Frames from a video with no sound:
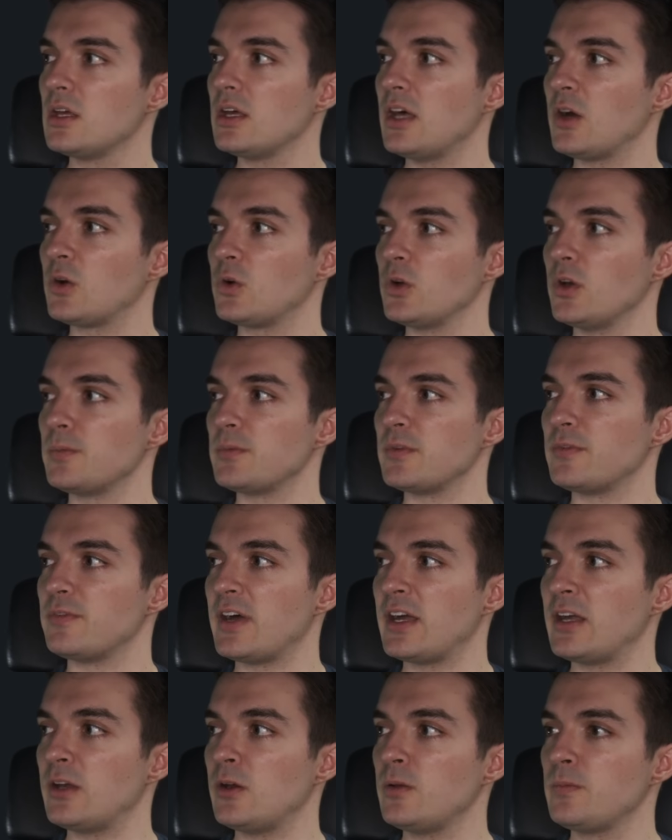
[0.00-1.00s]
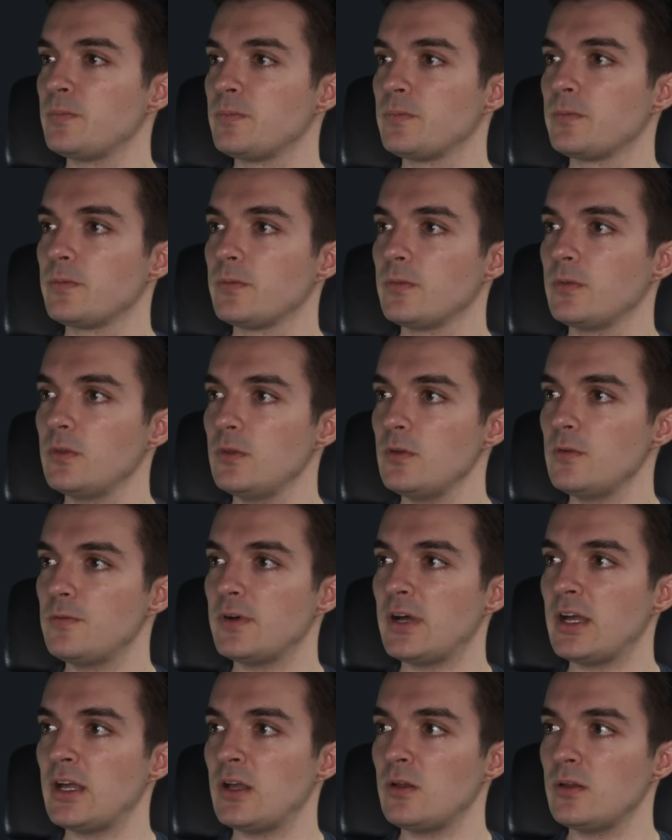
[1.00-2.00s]
I'll go up to File, New
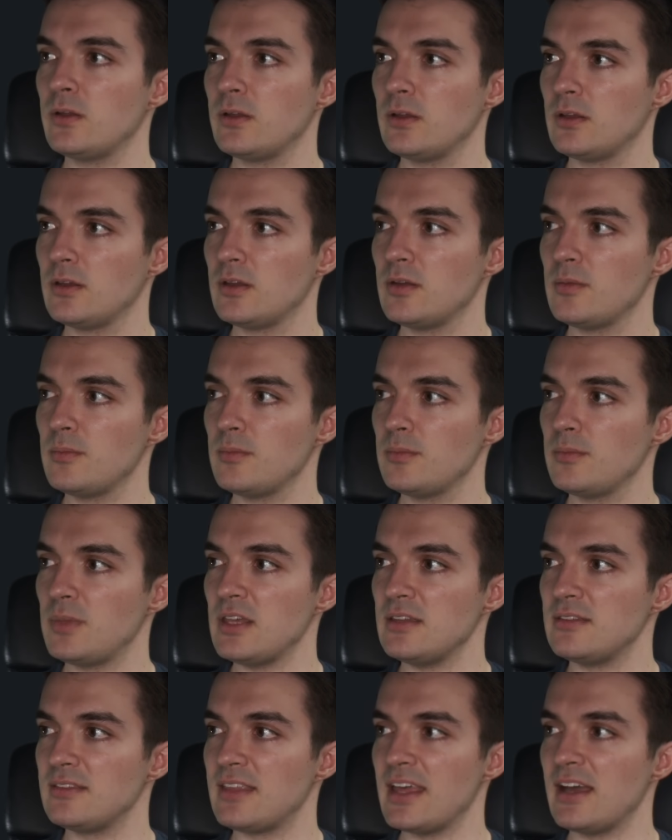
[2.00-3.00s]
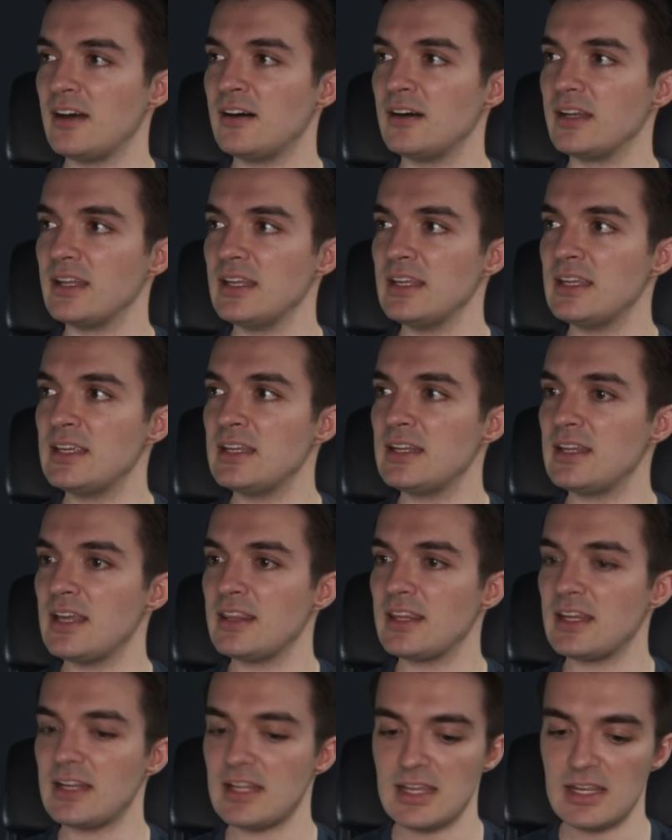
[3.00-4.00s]
File, paste that on in,
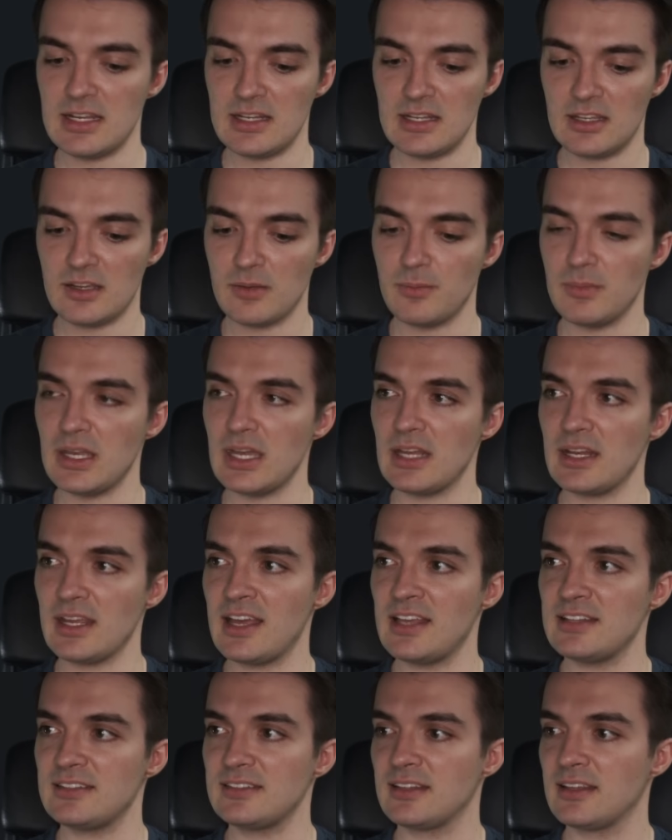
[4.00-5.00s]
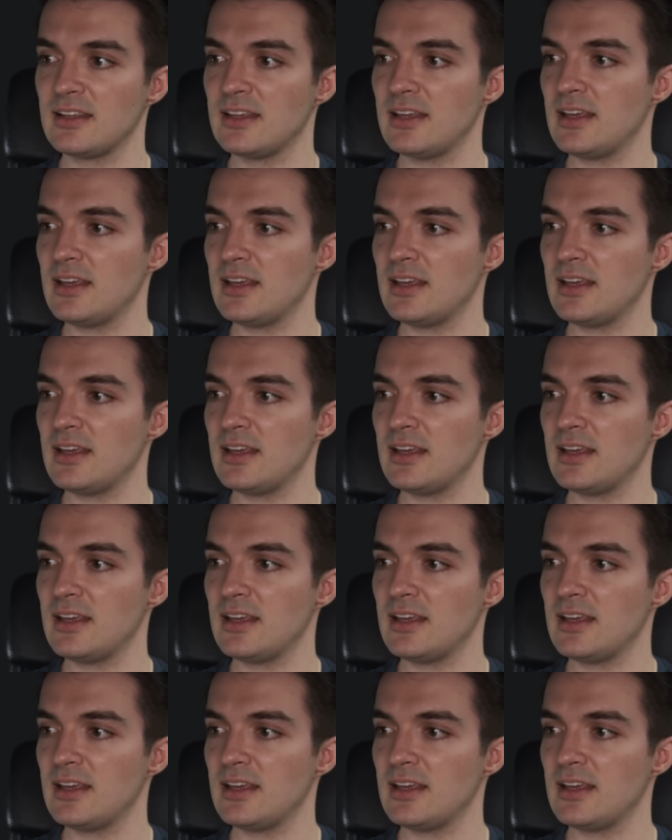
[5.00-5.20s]
and then hit Command S.